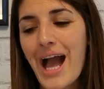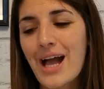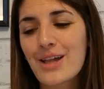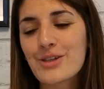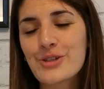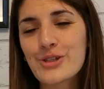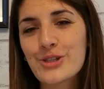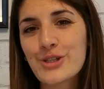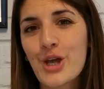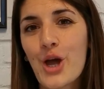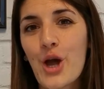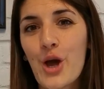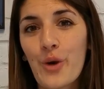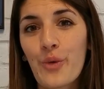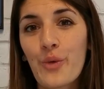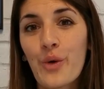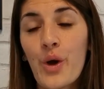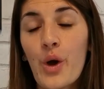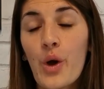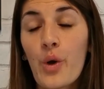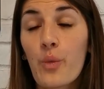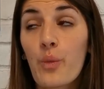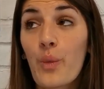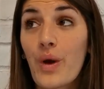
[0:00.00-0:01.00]
And so
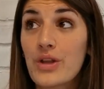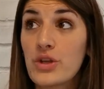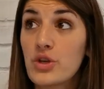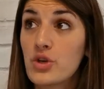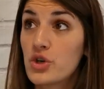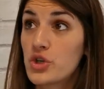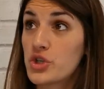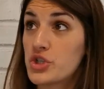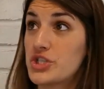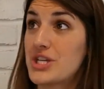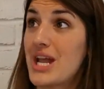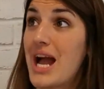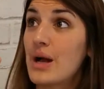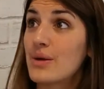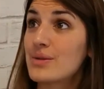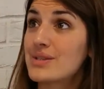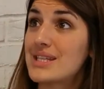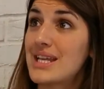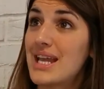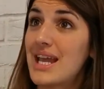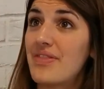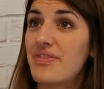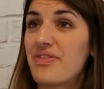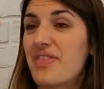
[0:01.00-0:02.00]
when you're
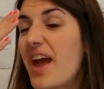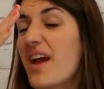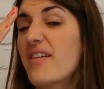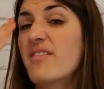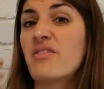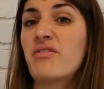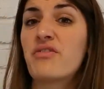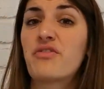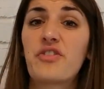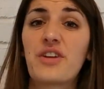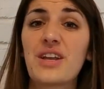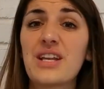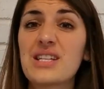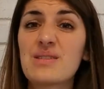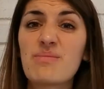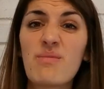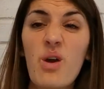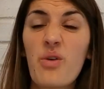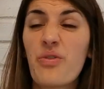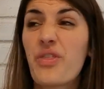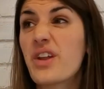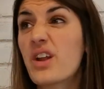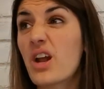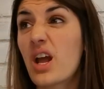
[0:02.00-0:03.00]
shouting, they're in freeze
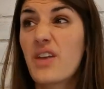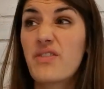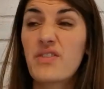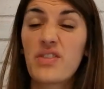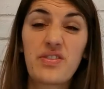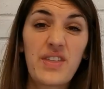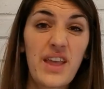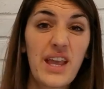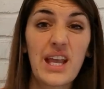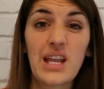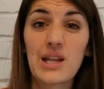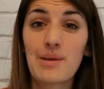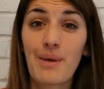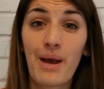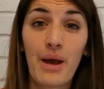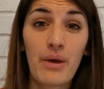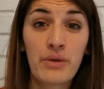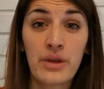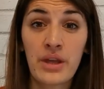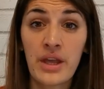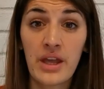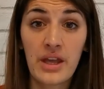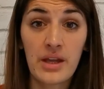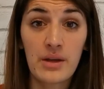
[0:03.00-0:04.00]
mode. They're not even thinking
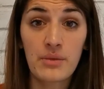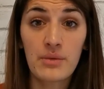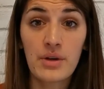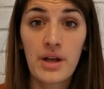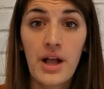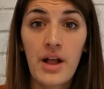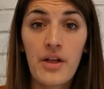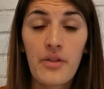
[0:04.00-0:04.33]
about you.